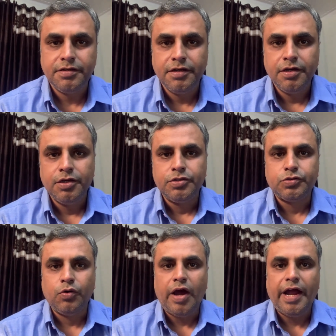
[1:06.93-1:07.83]
So,
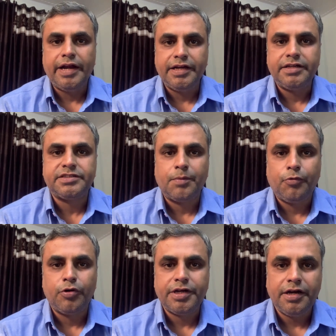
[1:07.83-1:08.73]
and it
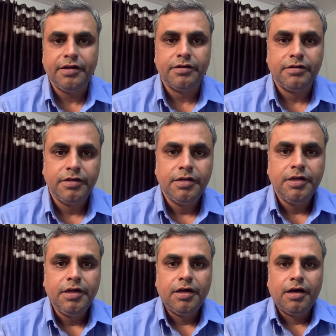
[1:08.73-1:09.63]
supported
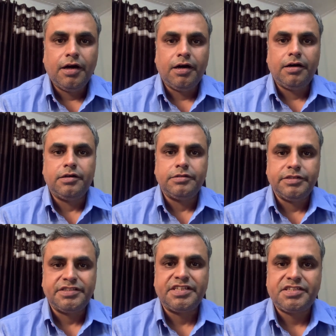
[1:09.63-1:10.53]
the
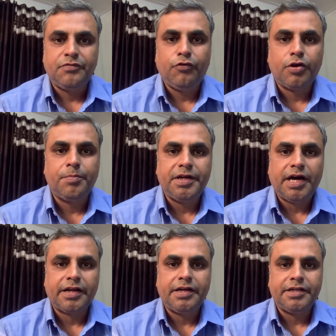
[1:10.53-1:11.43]
64-bit
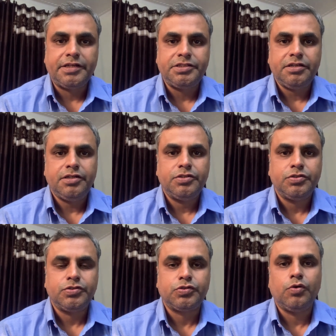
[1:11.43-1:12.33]
architecture.
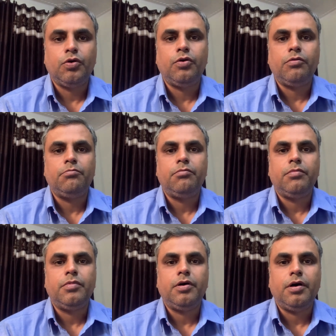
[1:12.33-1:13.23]
So,
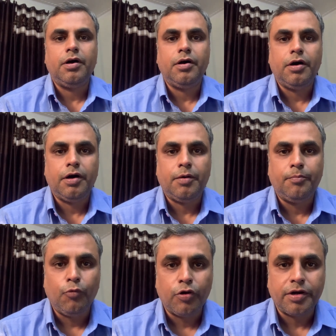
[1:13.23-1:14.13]
more
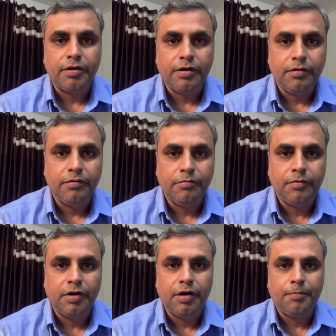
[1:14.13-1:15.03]

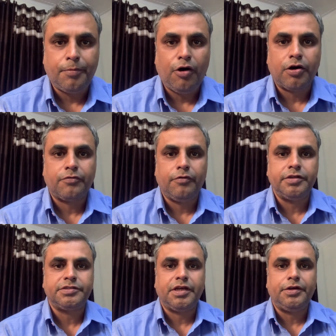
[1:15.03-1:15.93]
power was
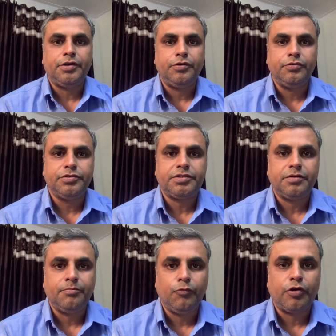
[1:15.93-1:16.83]
introduced, more
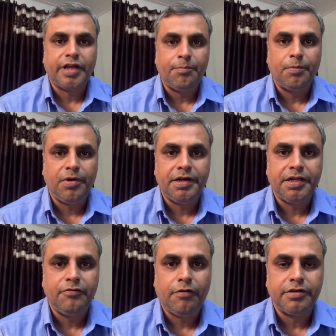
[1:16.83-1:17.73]
capability was
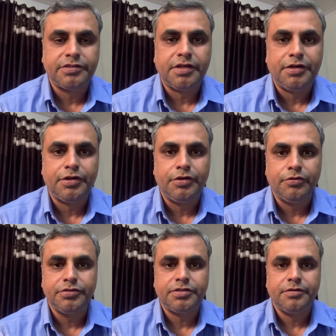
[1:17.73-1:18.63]
introduced
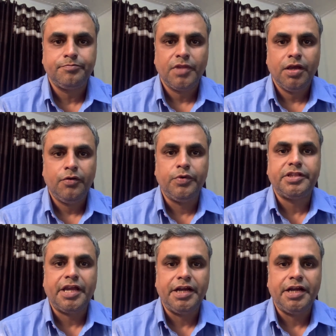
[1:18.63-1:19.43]
with KDB+.